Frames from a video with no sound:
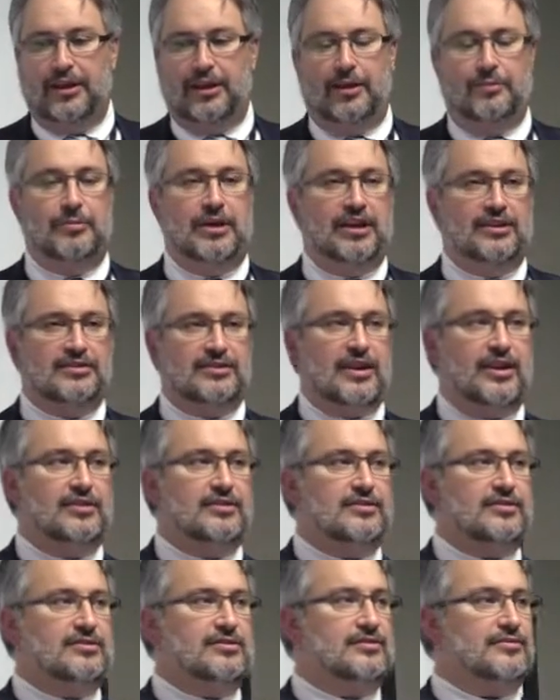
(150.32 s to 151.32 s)
and make
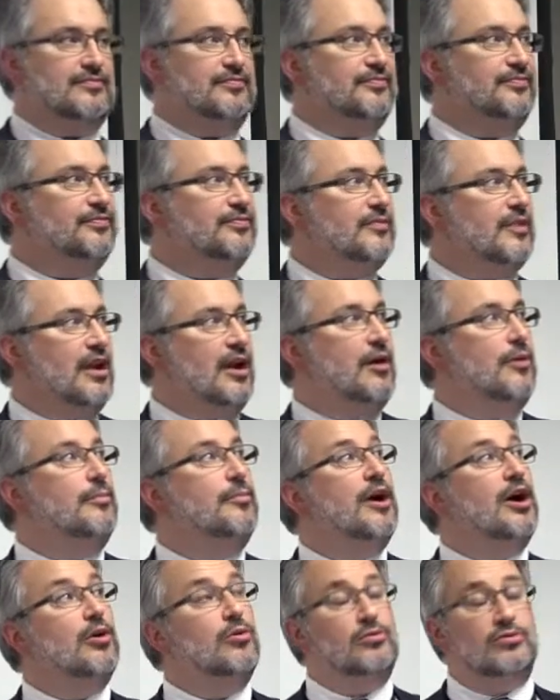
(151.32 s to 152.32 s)
sense
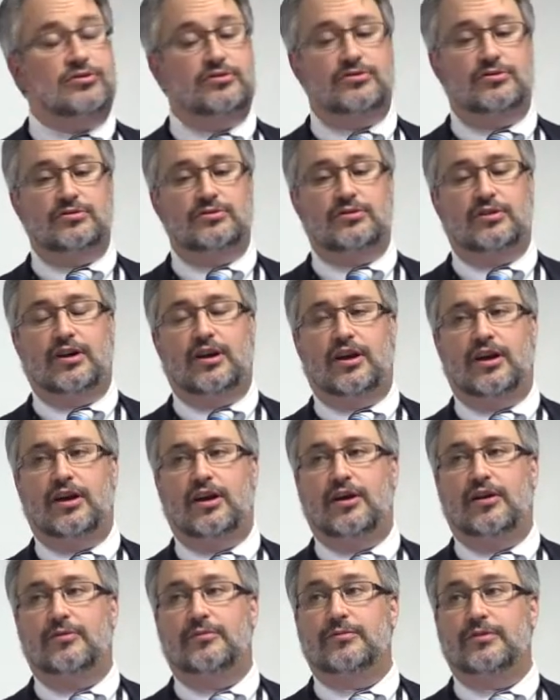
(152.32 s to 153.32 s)
about
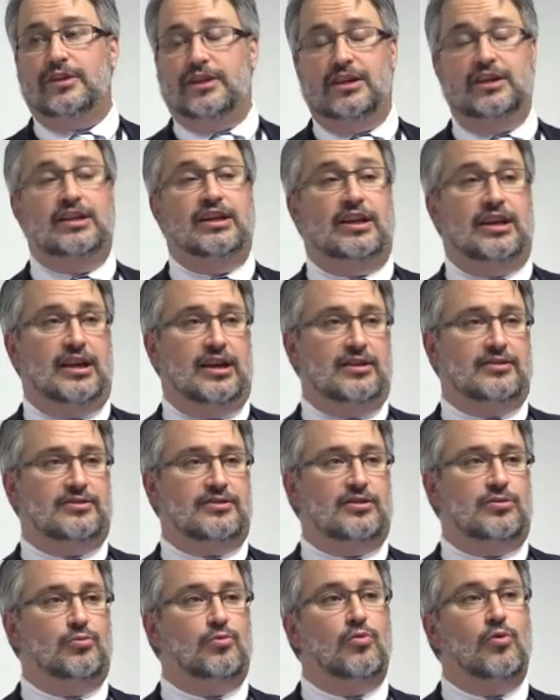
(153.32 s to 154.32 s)
kidney
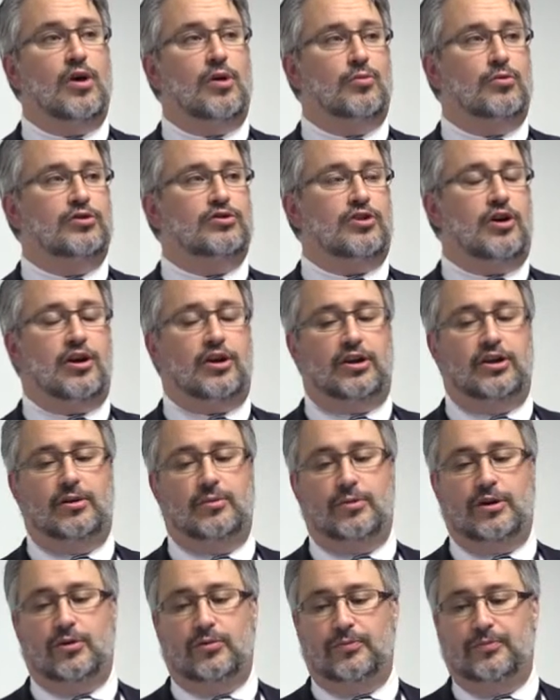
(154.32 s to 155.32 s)
cancer and what we're talking
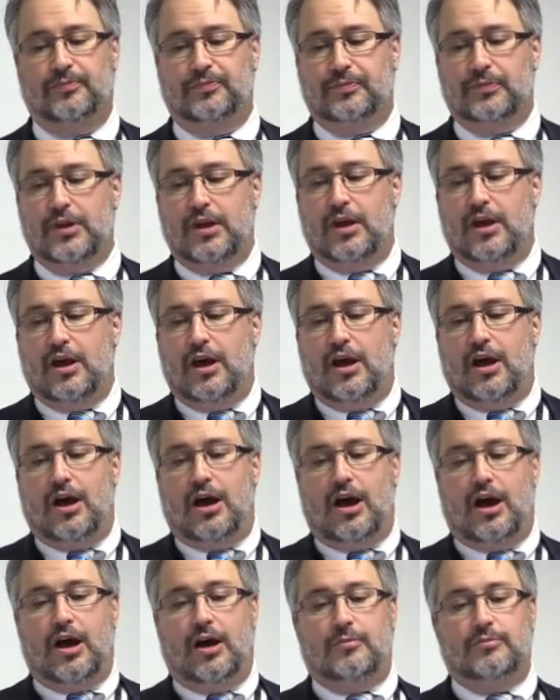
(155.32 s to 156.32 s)

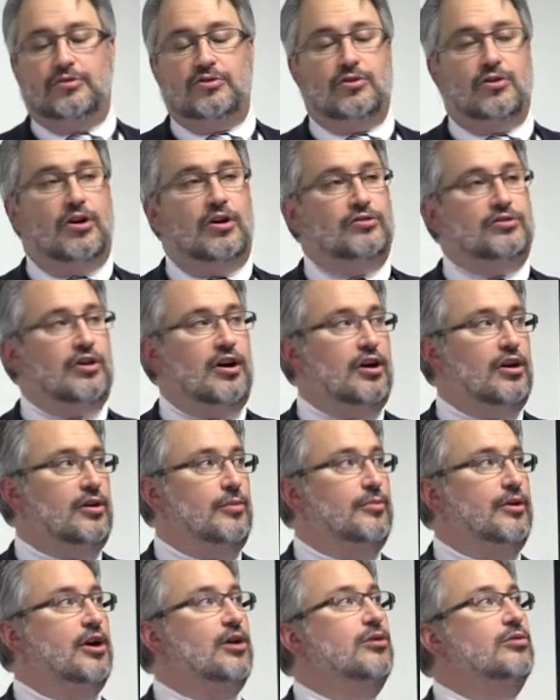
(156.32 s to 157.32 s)
about. So I'll talk
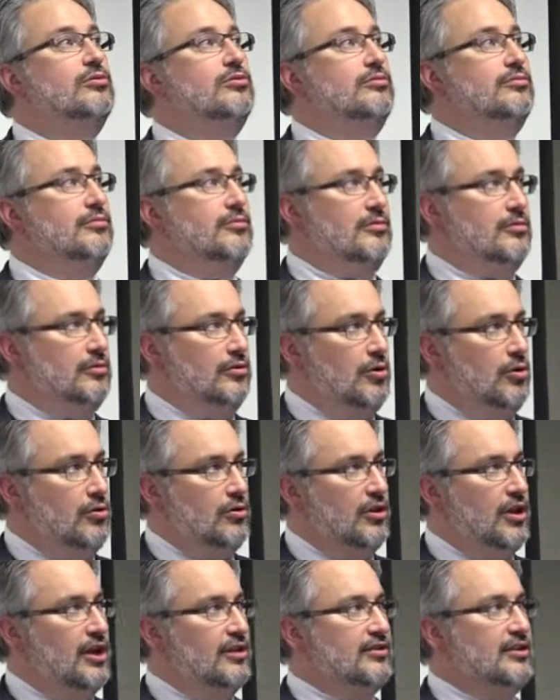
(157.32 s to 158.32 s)
about
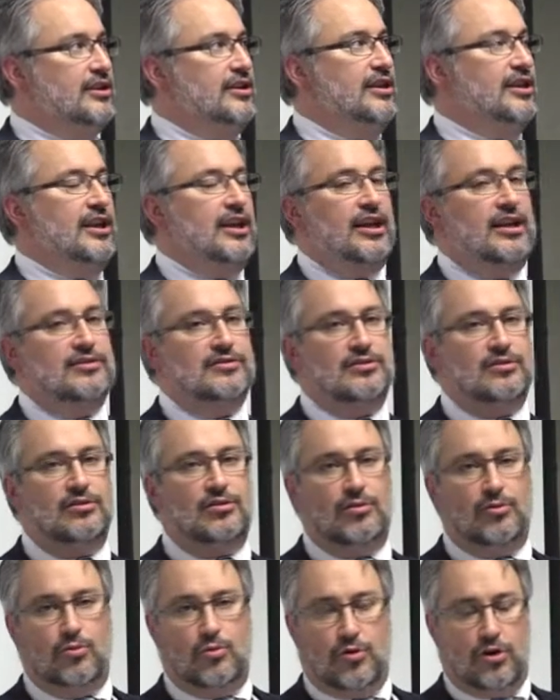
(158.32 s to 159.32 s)
localized kidney cancer,
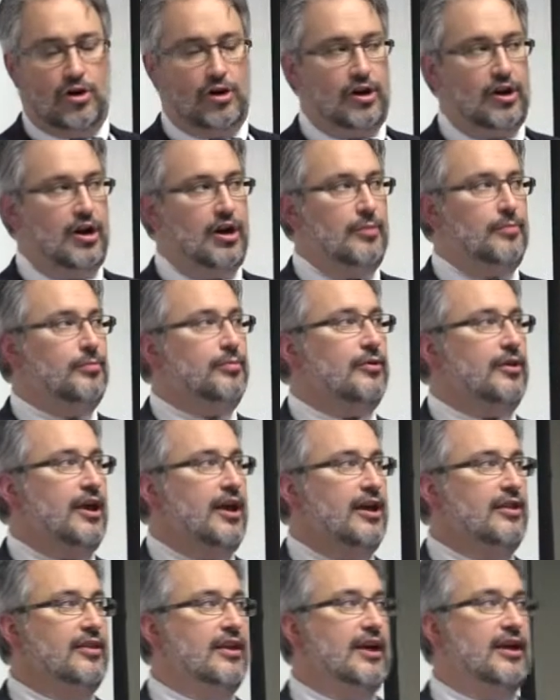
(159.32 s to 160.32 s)
the workup,
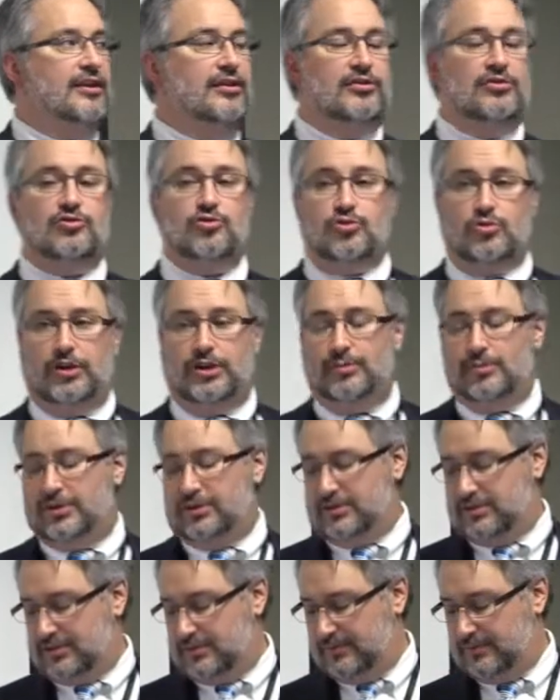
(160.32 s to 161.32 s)
and then
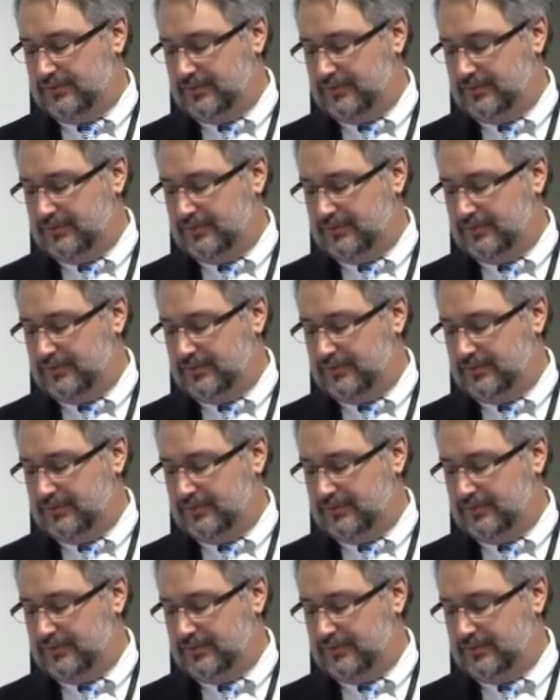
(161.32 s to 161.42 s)
treatment.